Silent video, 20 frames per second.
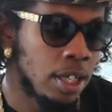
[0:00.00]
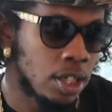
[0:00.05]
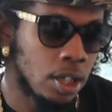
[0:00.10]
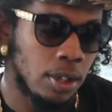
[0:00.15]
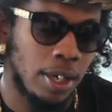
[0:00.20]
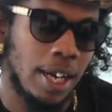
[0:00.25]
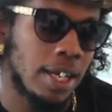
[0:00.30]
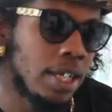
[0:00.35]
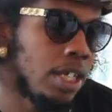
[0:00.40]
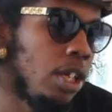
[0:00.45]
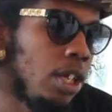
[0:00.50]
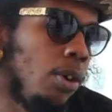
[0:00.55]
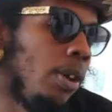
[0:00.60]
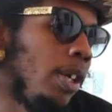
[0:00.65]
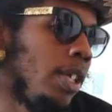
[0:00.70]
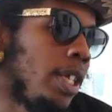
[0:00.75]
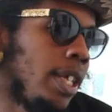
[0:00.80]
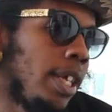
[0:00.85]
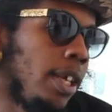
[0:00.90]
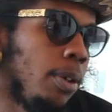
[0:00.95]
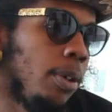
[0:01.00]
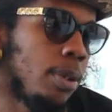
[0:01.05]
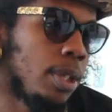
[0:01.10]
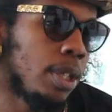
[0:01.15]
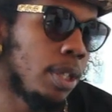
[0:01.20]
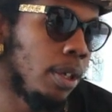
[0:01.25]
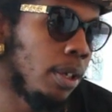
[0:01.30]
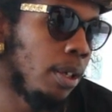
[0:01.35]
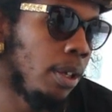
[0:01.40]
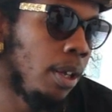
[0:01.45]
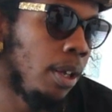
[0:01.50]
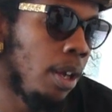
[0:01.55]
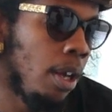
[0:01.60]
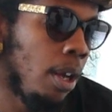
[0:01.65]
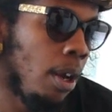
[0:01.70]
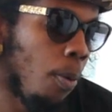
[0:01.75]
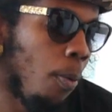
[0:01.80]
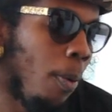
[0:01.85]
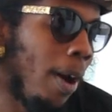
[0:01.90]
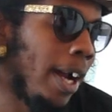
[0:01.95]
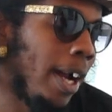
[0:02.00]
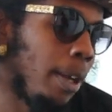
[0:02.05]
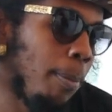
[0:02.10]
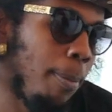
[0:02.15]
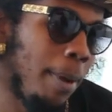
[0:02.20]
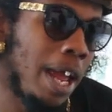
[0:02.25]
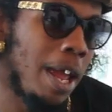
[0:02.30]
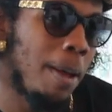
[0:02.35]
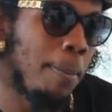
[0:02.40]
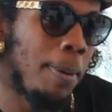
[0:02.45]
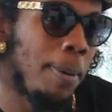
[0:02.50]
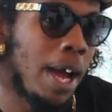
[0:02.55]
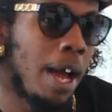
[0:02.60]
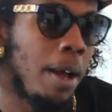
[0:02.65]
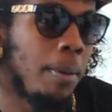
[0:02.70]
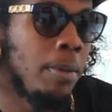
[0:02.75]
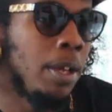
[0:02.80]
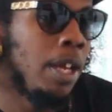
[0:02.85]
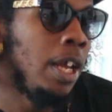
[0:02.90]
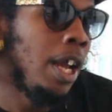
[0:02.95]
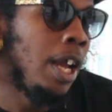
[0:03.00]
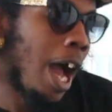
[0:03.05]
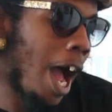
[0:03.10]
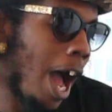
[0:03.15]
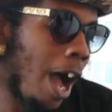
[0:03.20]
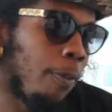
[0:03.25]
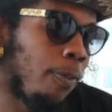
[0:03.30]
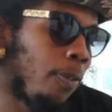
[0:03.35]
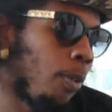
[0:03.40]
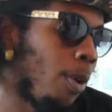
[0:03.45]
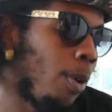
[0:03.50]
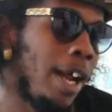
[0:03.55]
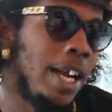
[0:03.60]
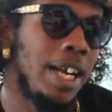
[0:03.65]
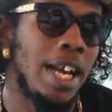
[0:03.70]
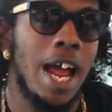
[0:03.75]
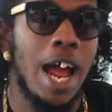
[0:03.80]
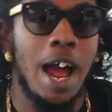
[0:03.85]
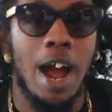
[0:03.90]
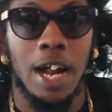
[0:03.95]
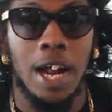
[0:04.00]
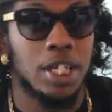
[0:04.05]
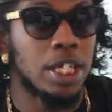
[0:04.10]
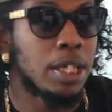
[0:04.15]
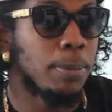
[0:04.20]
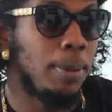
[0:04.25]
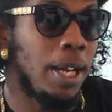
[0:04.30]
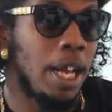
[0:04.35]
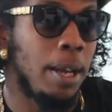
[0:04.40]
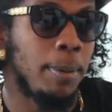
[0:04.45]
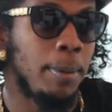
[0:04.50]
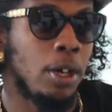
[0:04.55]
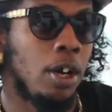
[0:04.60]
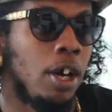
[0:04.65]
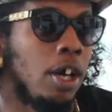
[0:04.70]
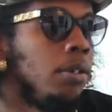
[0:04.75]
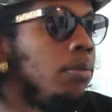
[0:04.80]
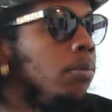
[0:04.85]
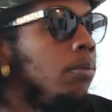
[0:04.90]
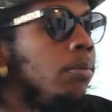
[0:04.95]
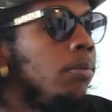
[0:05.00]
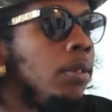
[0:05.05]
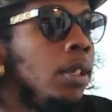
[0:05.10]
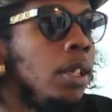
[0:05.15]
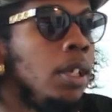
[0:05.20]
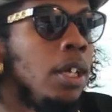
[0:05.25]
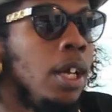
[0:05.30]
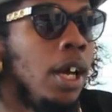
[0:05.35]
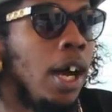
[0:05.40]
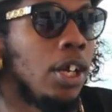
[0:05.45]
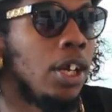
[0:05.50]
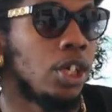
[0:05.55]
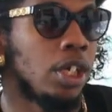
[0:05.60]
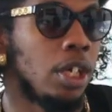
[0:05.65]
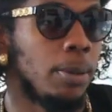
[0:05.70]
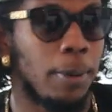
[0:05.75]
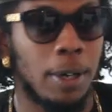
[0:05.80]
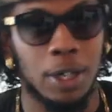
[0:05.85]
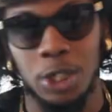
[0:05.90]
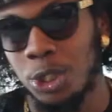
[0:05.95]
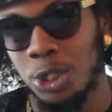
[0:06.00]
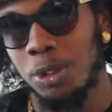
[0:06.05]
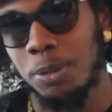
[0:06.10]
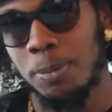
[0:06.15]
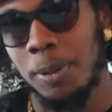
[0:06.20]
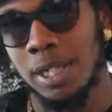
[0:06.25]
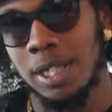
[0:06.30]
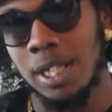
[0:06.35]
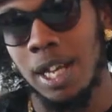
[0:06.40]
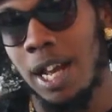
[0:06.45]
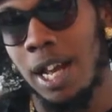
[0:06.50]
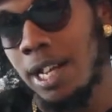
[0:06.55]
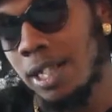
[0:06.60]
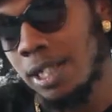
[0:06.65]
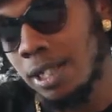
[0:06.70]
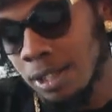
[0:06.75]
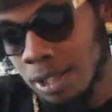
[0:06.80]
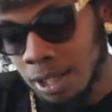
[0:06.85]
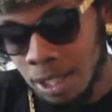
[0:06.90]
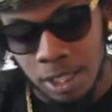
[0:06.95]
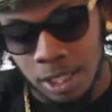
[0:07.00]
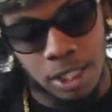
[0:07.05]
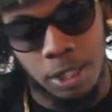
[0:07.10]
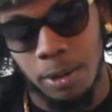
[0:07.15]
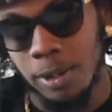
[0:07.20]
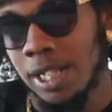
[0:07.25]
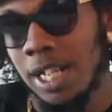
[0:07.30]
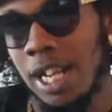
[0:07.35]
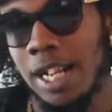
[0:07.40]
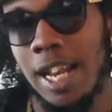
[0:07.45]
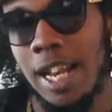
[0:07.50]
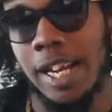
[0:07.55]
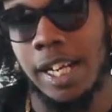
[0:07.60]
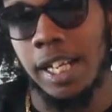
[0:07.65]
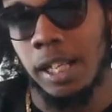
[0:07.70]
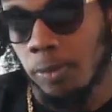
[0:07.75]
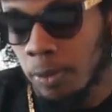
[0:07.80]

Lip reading: so there's no excuse to why the band popped. For right now, I just blame it on I should have bought shoes my size. So it's not Nike's